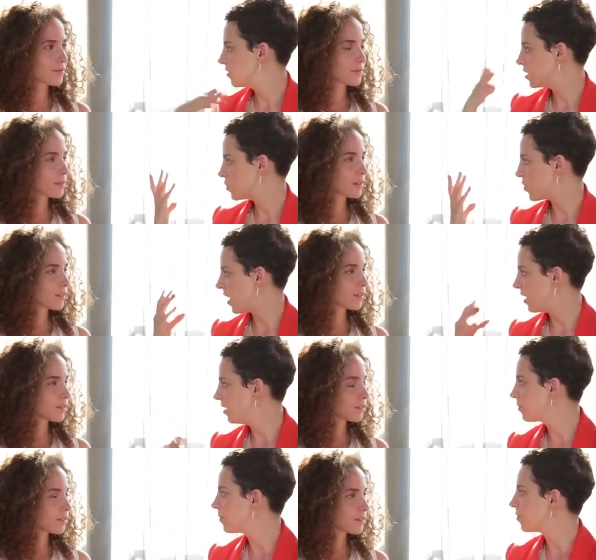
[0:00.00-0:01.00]

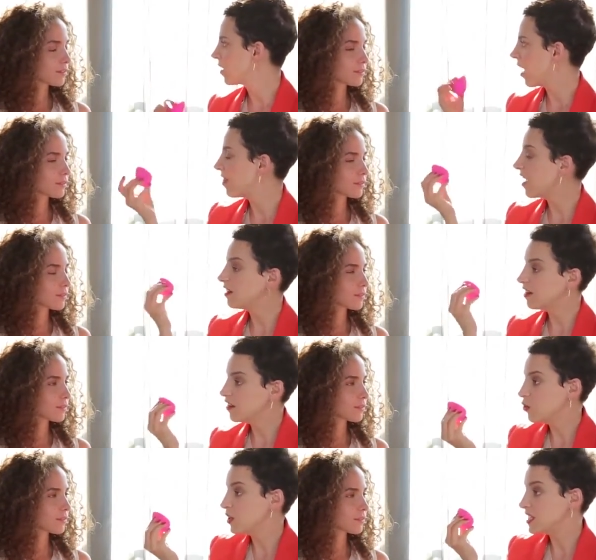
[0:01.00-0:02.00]
Speaker 1: spray, okay, and then
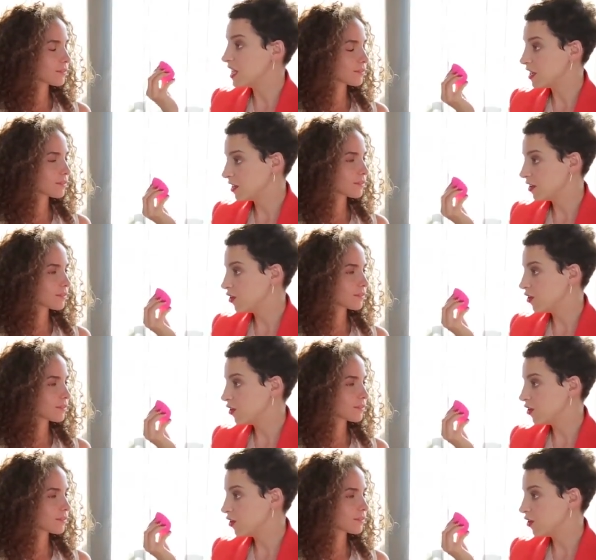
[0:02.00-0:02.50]
you can take